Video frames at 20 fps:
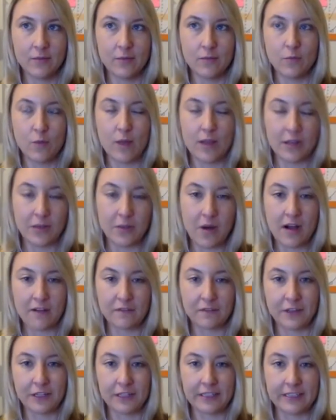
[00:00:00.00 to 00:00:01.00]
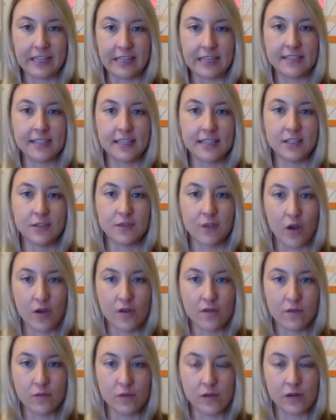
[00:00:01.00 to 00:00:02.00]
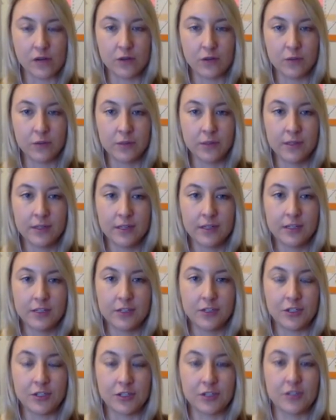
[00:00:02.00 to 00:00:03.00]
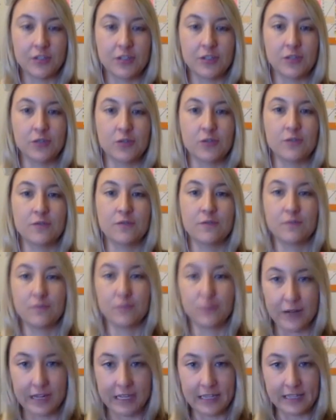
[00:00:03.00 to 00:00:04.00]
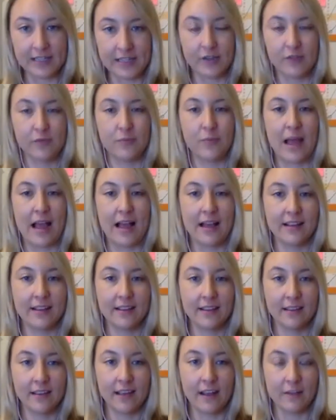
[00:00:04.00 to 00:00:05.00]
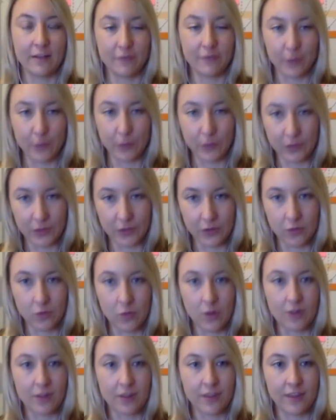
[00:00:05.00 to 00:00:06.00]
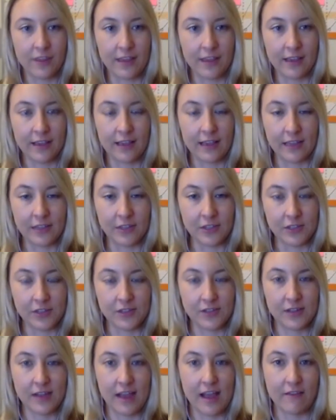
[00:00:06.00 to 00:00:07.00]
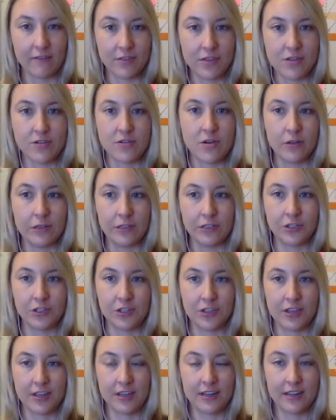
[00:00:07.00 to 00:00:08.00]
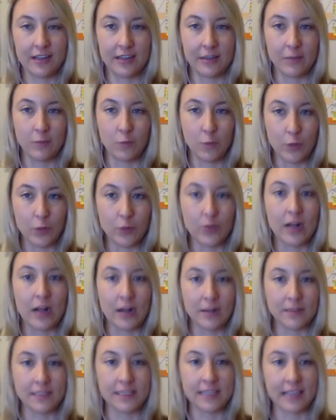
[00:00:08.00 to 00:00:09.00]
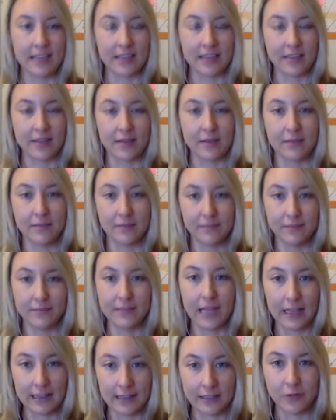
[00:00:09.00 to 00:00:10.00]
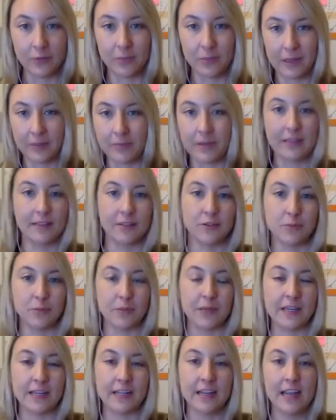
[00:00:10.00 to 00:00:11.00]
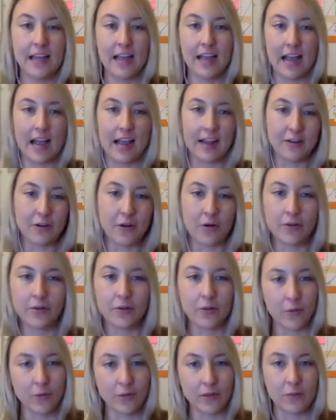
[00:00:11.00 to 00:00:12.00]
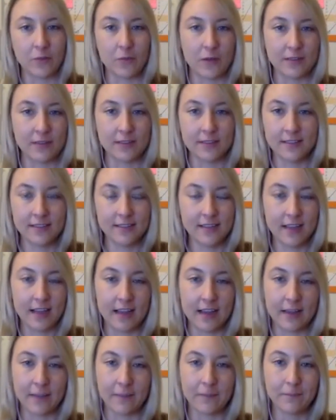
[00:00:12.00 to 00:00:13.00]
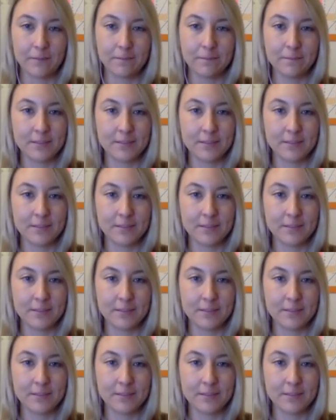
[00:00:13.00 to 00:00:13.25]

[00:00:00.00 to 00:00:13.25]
when you are feeling that sense of overwhelm, just to sort of bring yourself back and focus on one thing, and just have the knowledge that it will come together a little bit by little bit and not all at once. So